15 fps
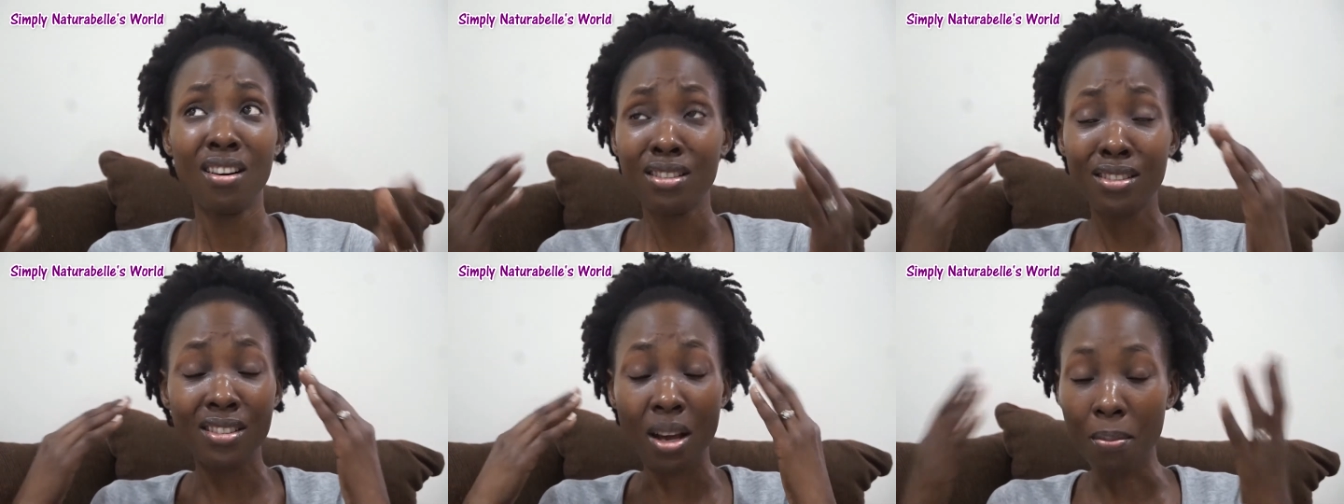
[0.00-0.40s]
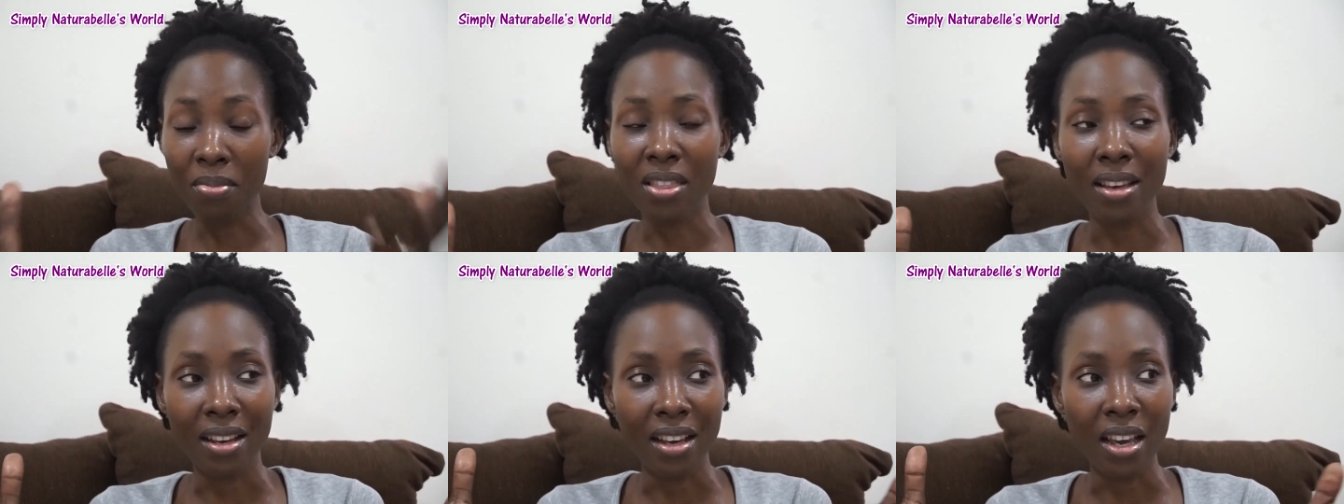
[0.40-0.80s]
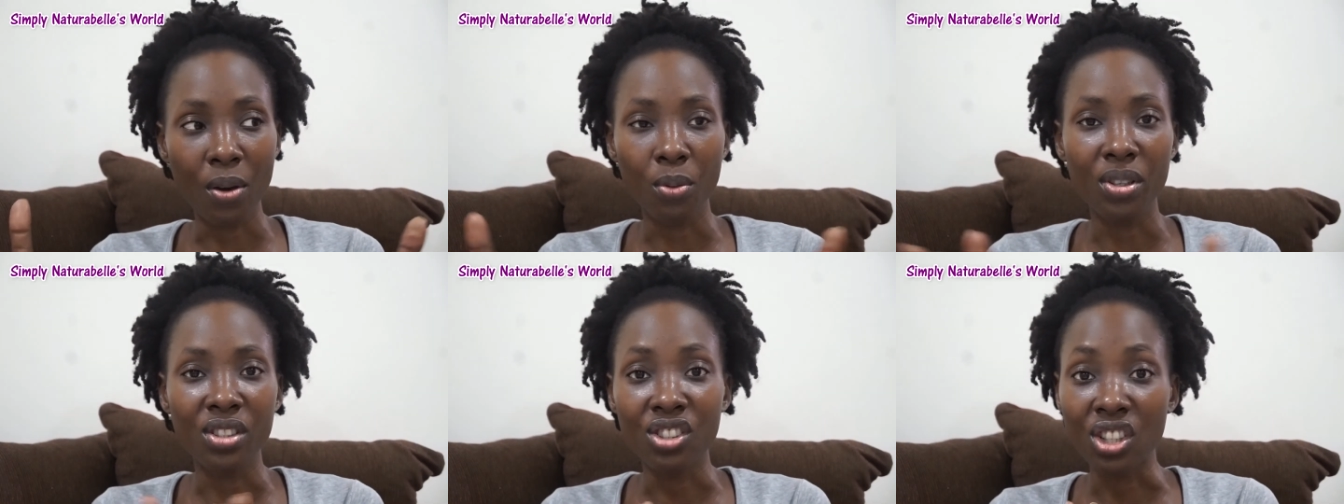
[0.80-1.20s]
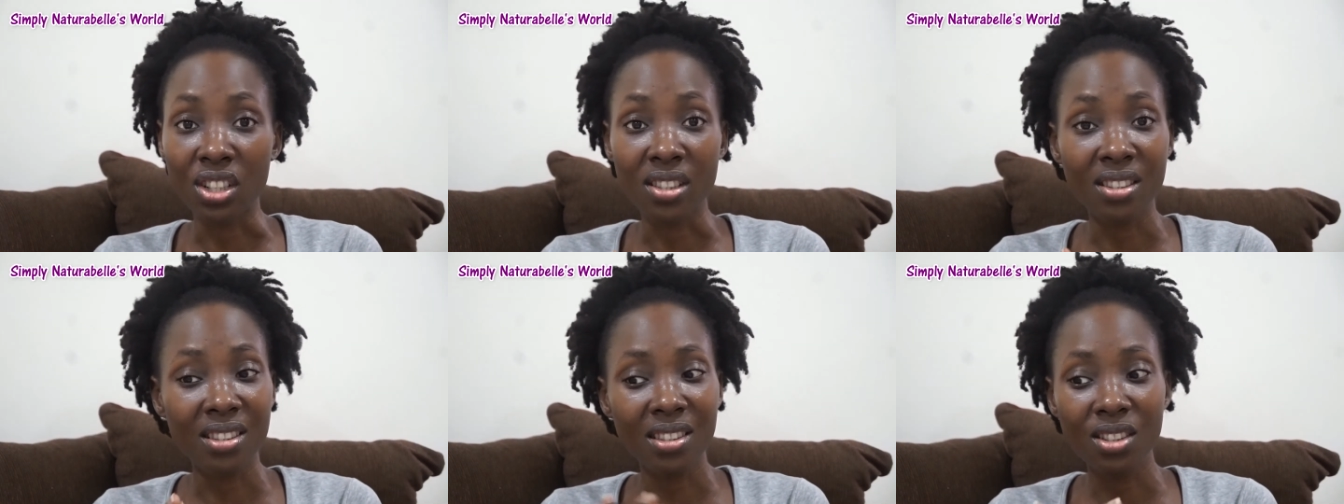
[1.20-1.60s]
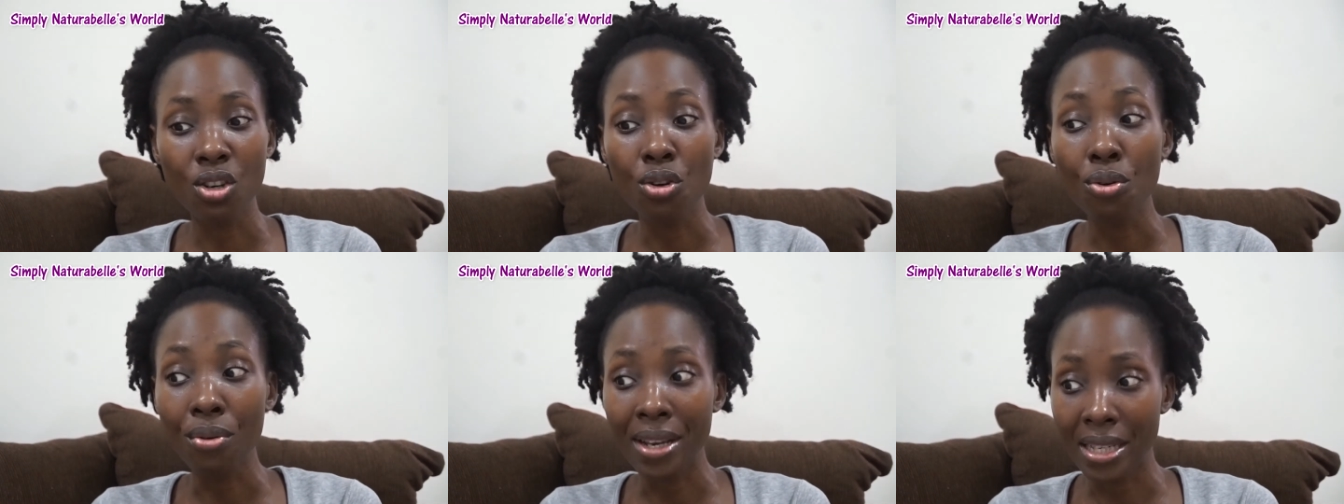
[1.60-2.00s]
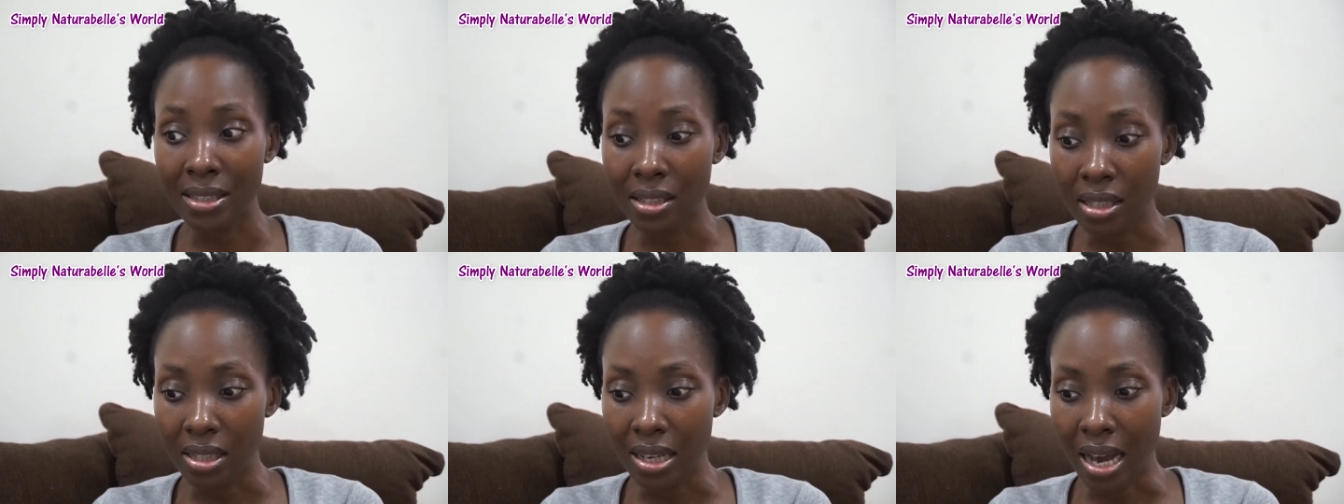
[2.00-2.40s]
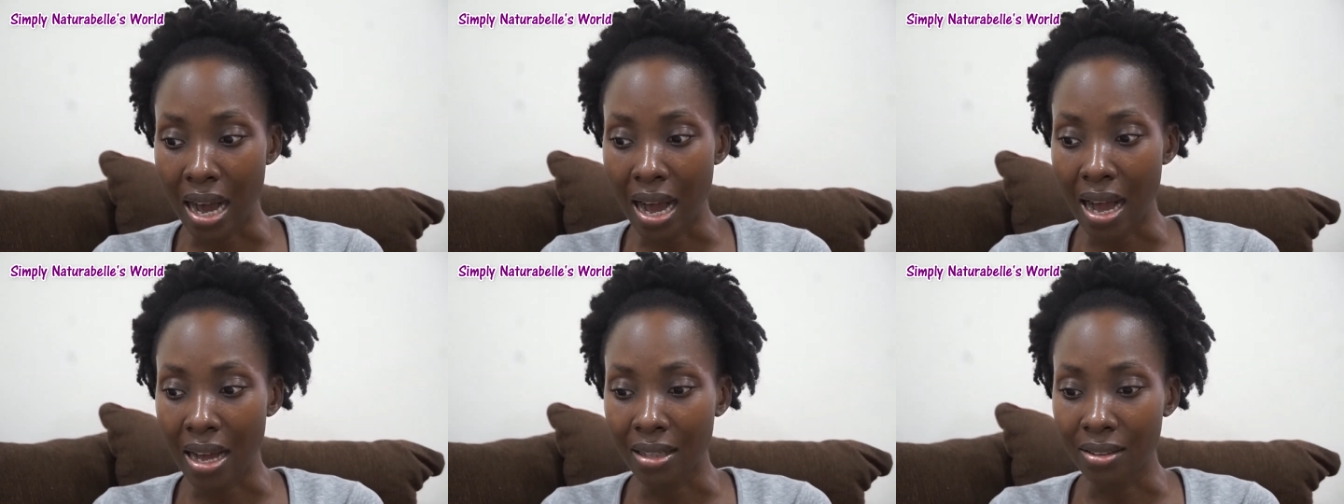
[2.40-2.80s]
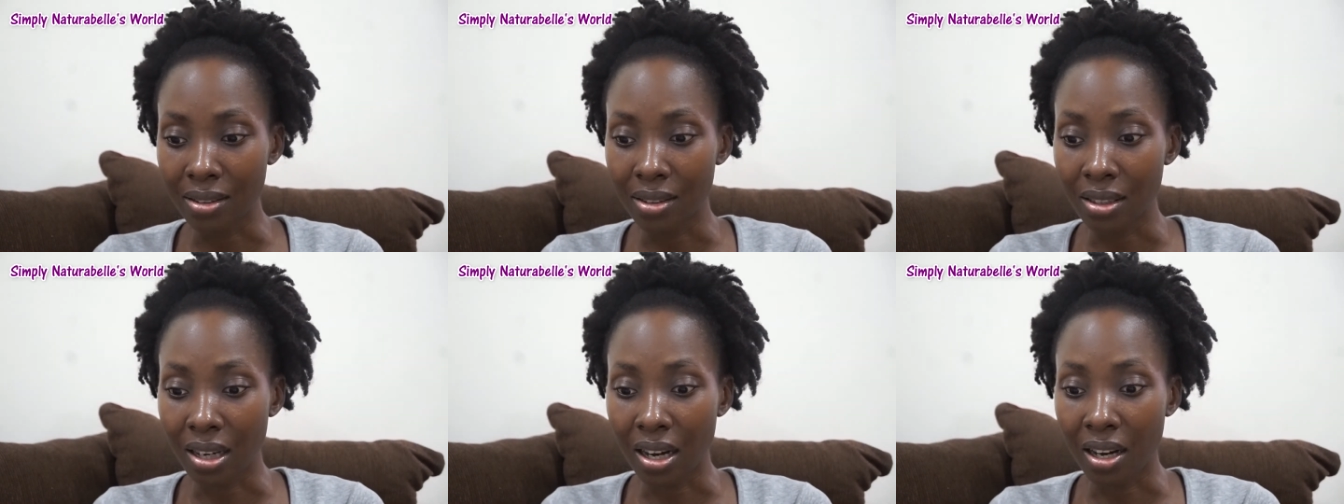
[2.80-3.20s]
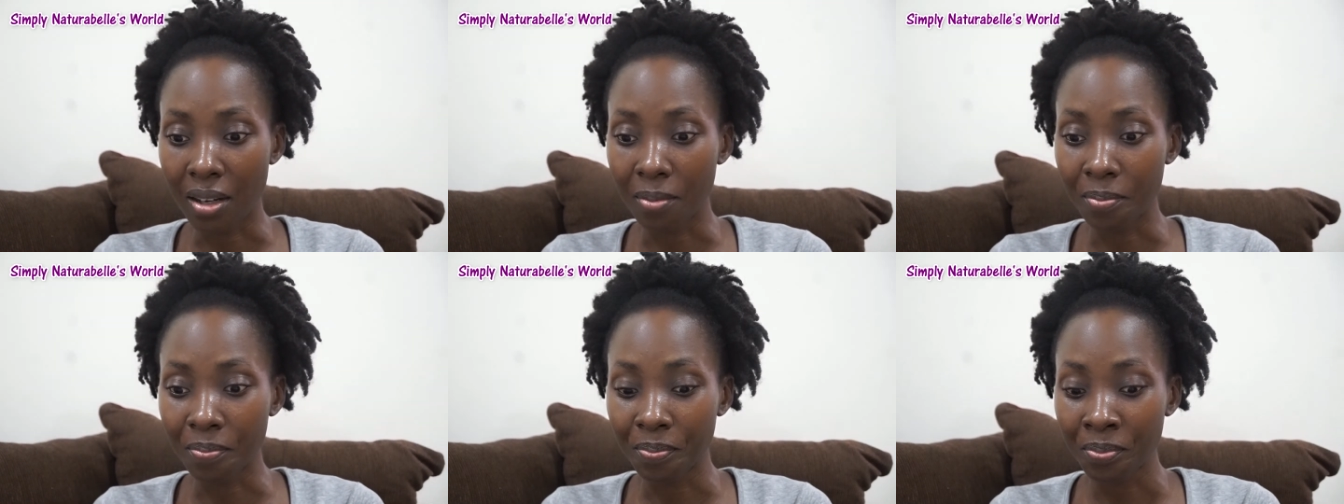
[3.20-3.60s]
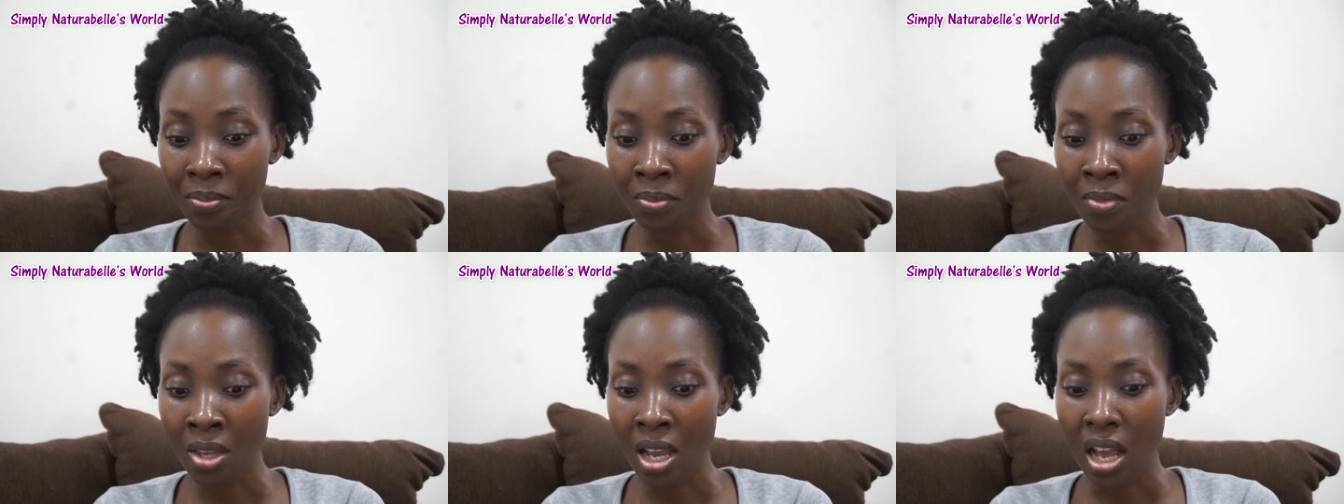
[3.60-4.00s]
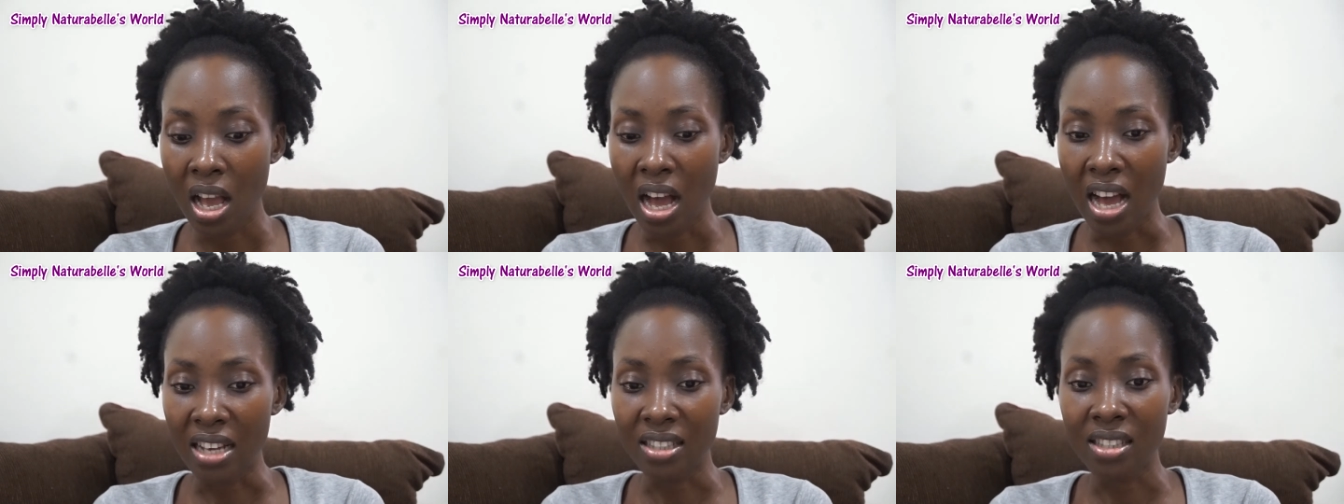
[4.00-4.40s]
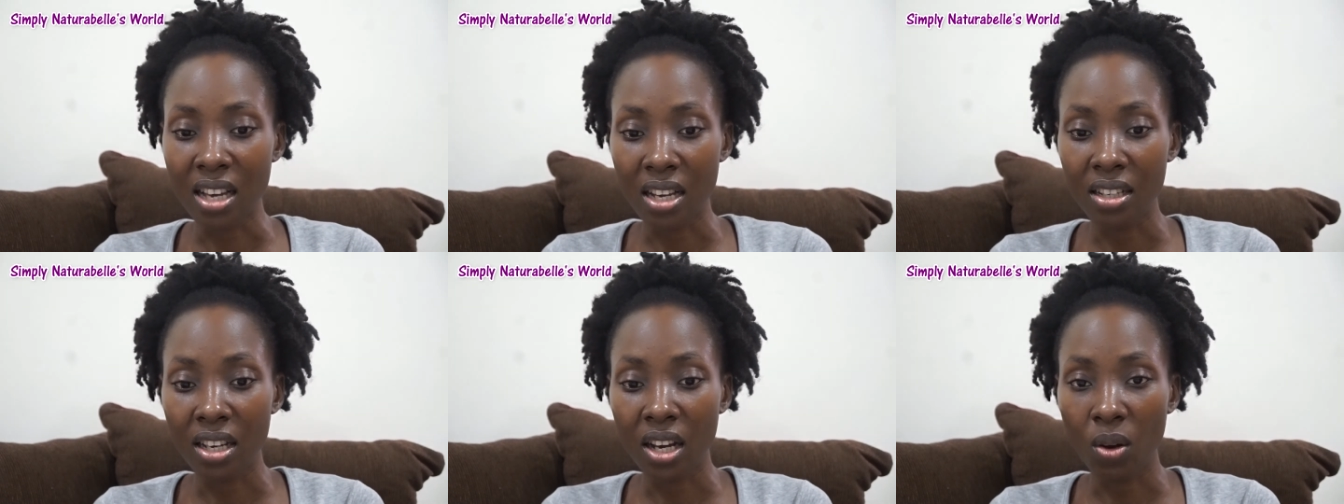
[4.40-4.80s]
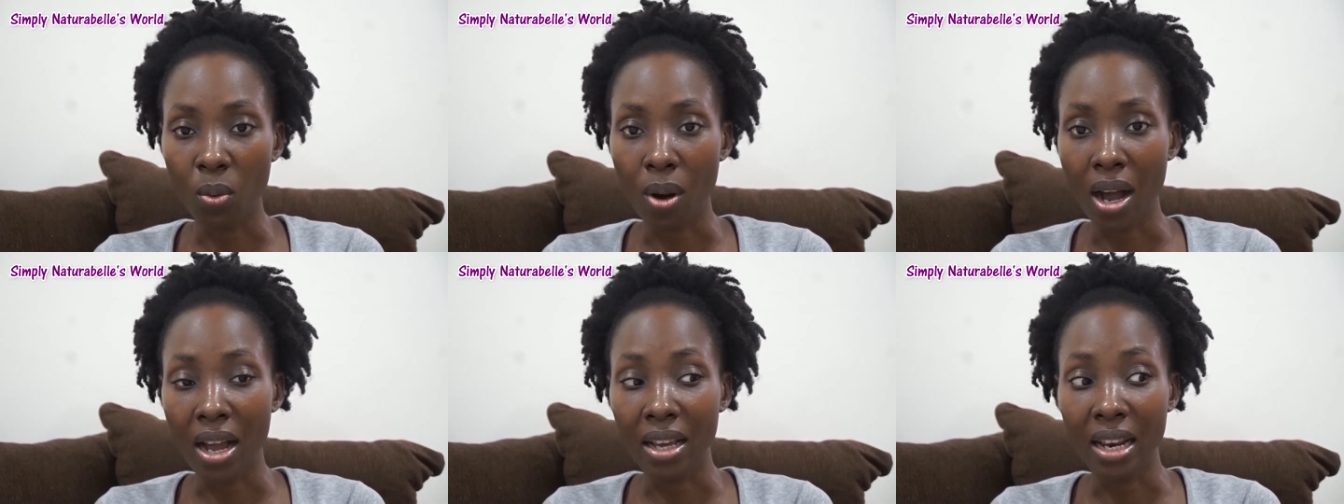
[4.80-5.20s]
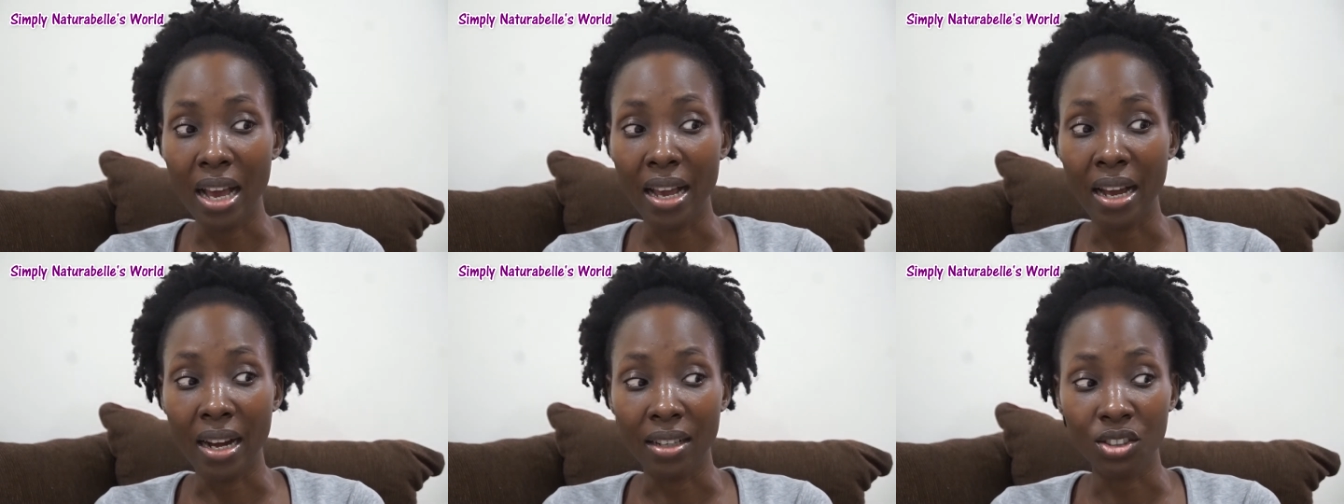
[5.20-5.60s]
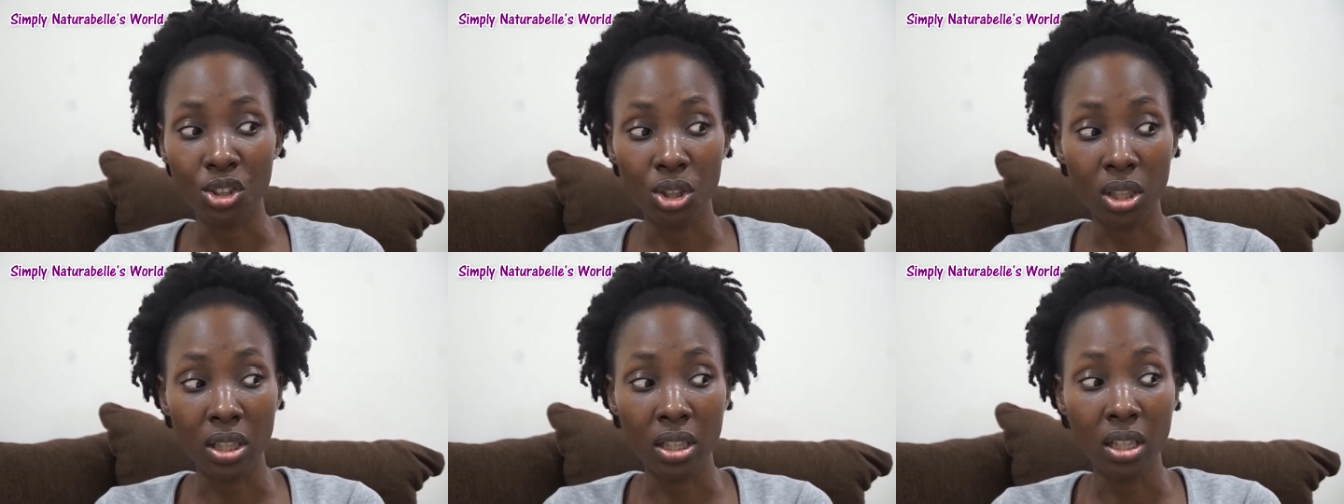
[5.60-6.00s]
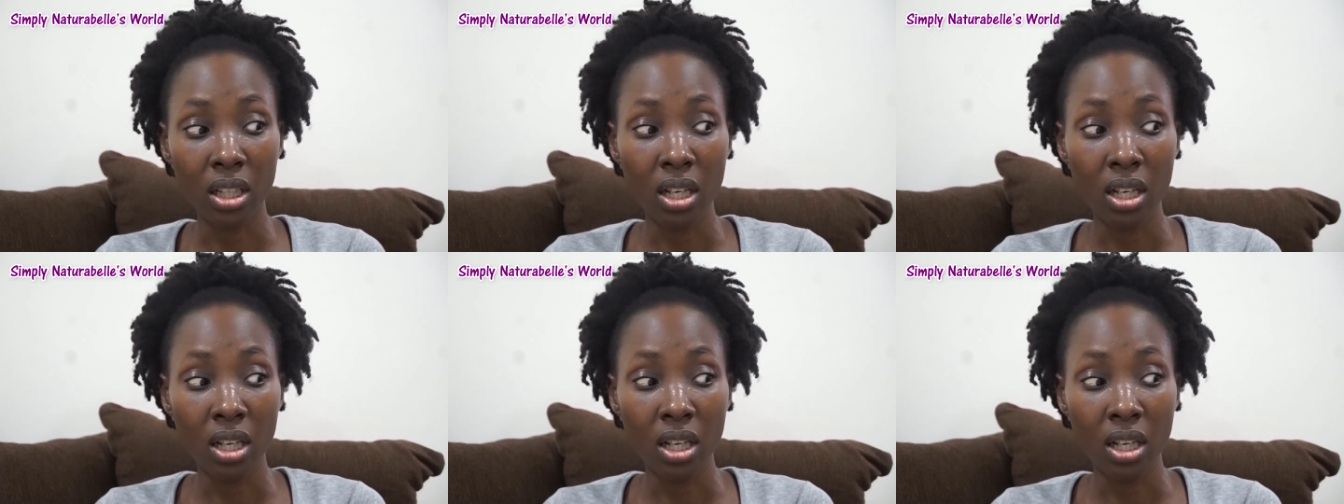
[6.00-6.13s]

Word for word: something. It was just crazy. And um, I sat there while. I actually,